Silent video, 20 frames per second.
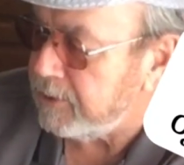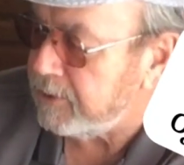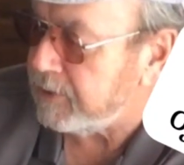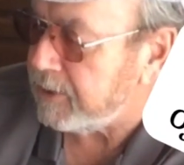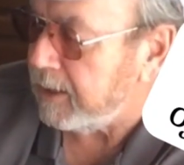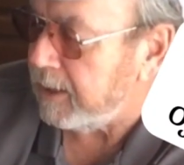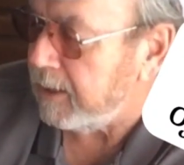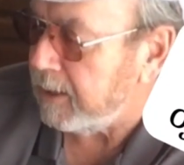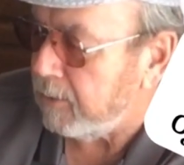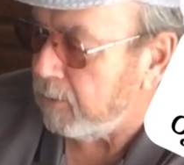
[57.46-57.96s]
it's
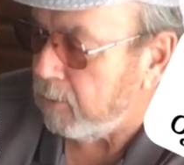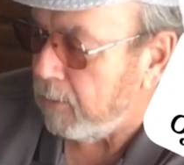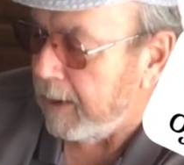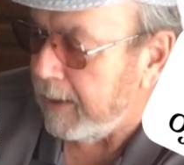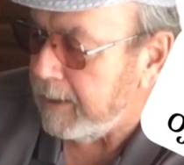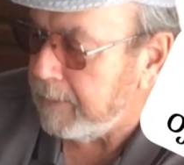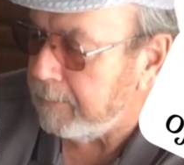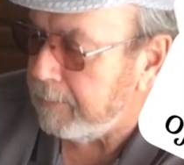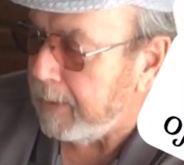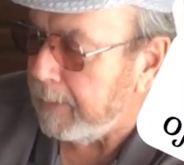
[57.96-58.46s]

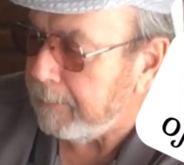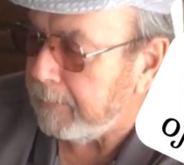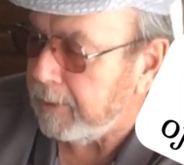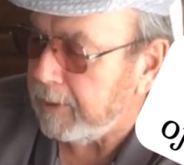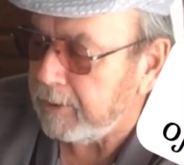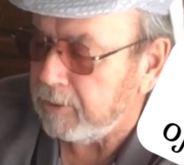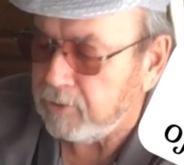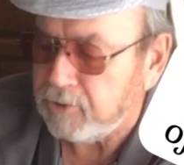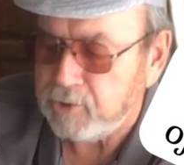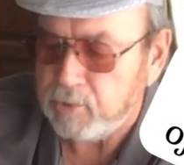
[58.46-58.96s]
rye and
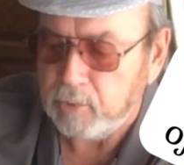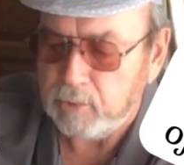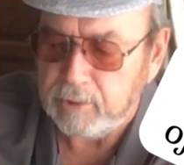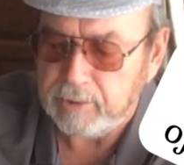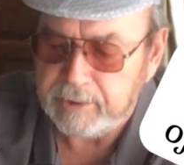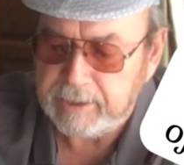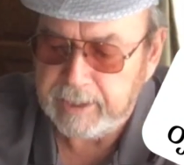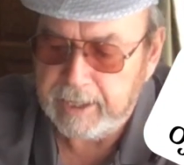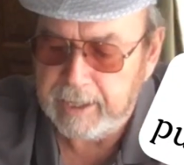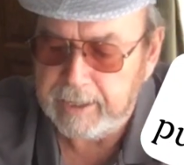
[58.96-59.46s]
pumpernickel
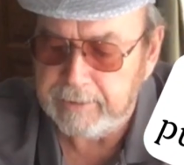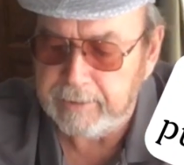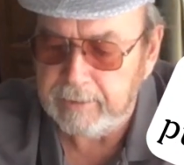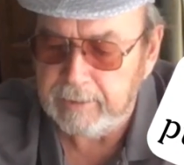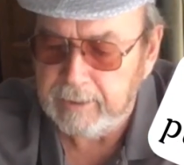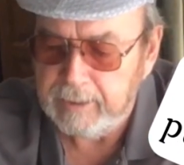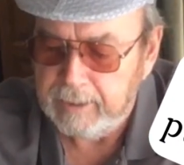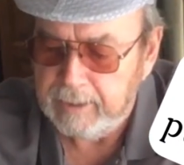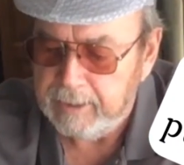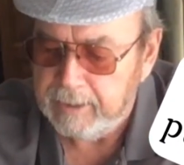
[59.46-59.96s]
swirled
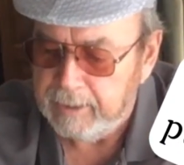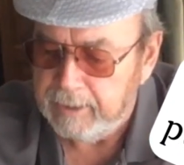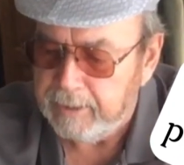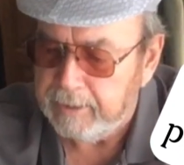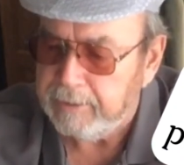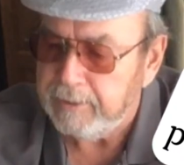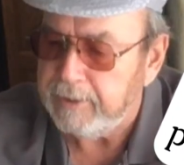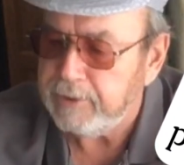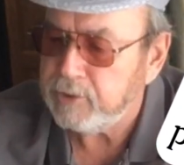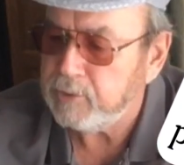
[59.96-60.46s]
together.
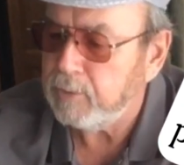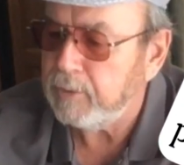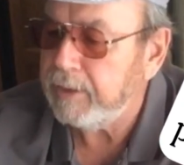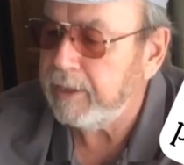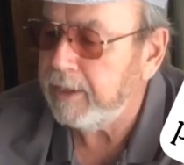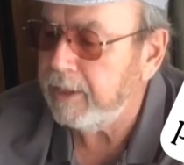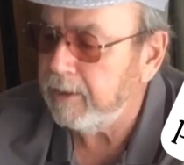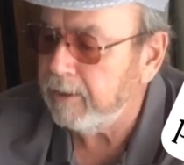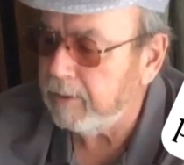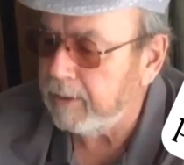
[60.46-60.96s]
This one
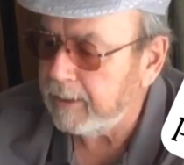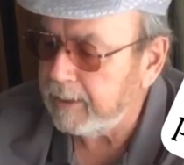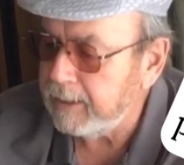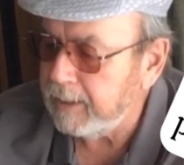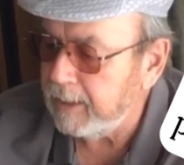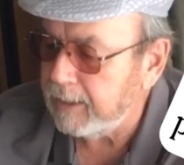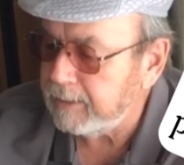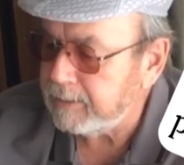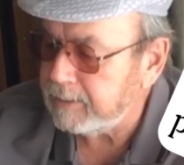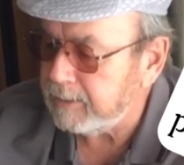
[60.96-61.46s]
here I
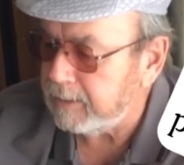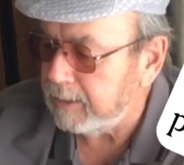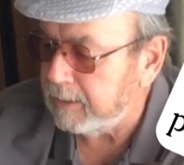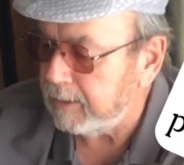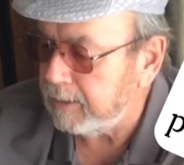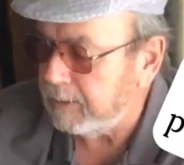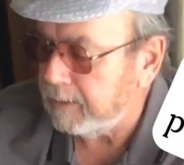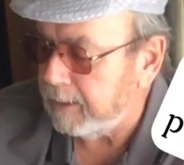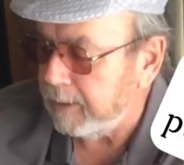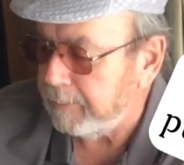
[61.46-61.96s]
got
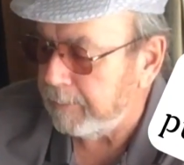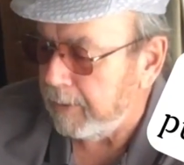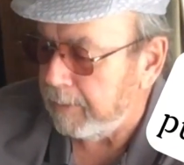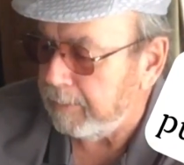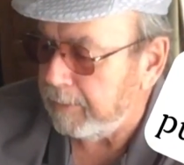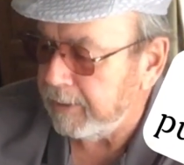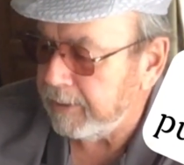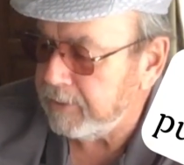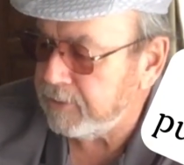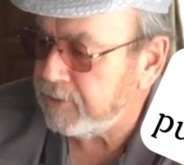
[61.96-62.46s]
at
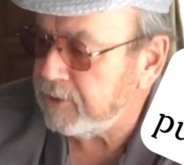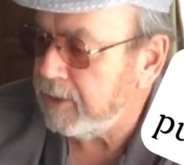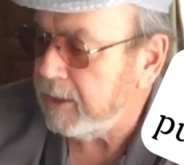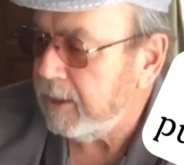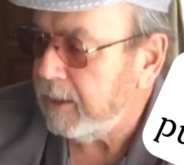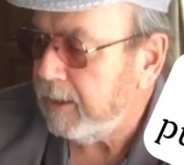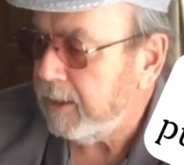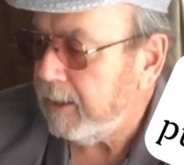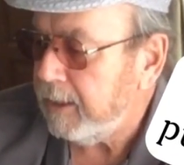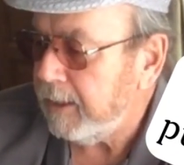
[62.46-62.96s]
Publix.
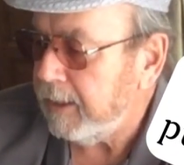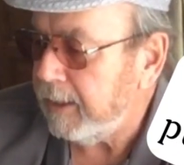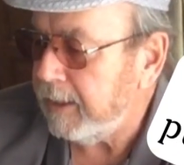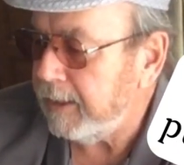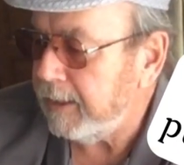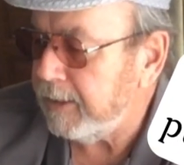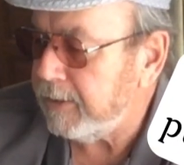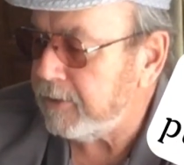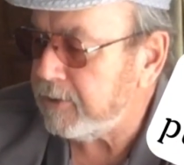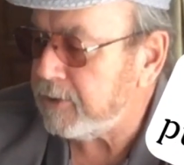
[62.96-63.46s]
It
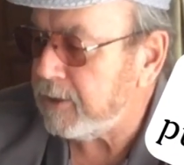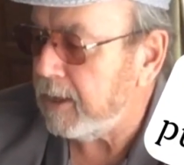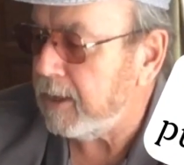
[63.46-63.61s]
is